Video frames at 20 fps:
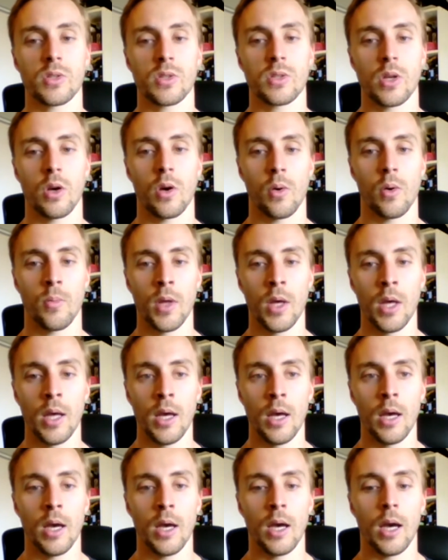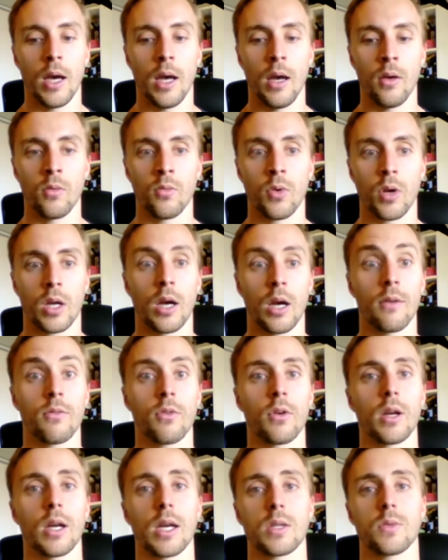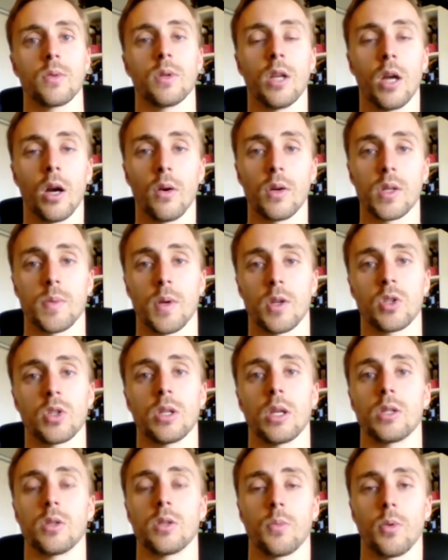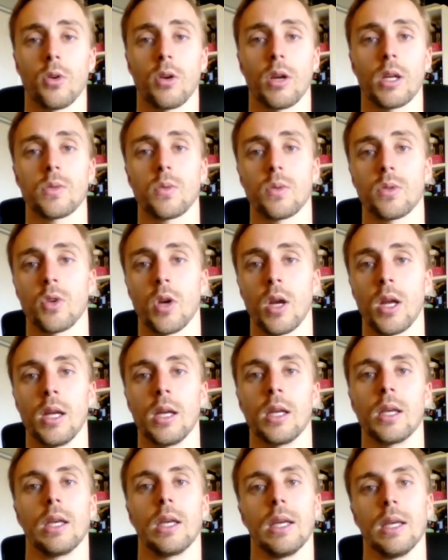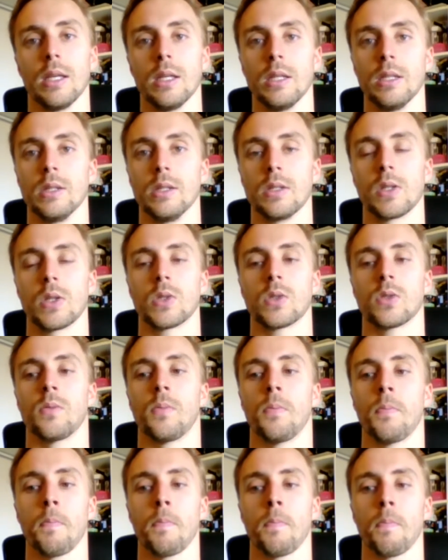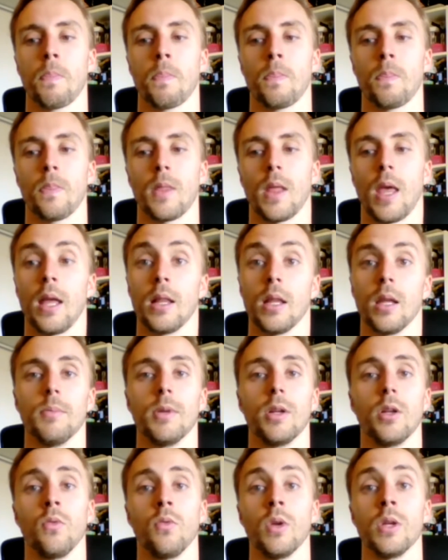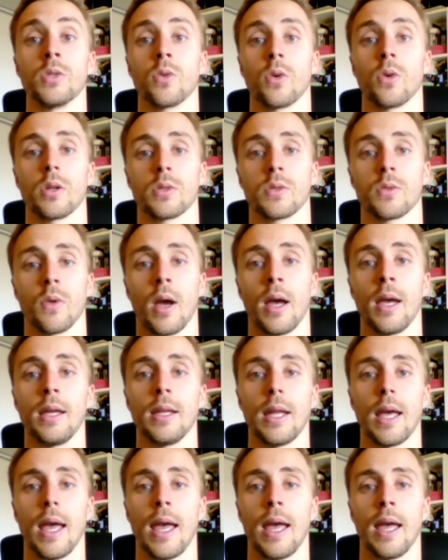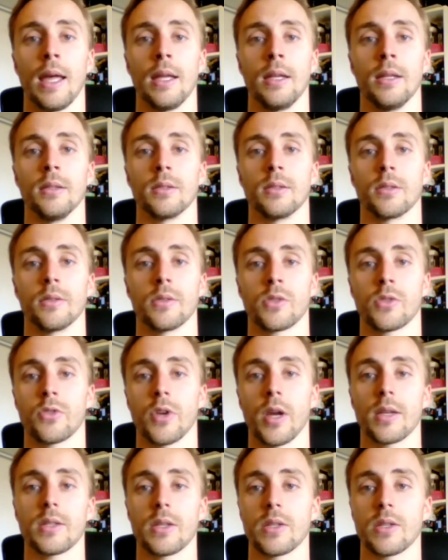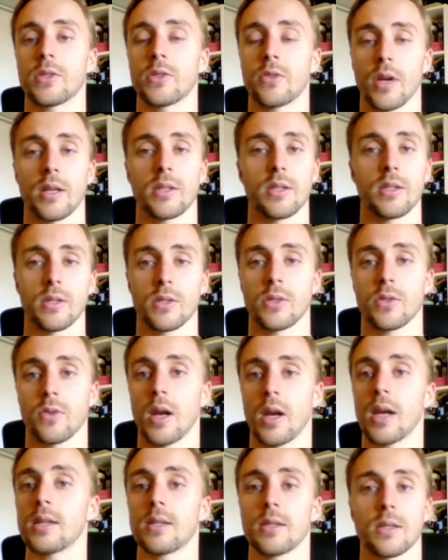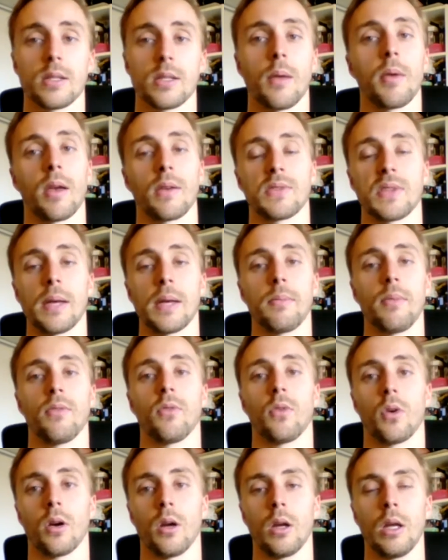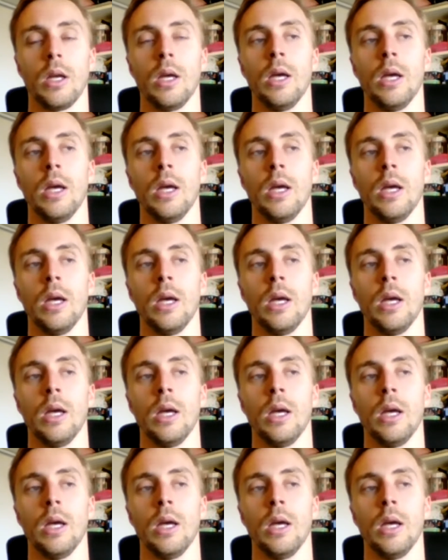So recovery, as we know, especially as you progress with training, is a limited resource, right? And stress is something I've said before.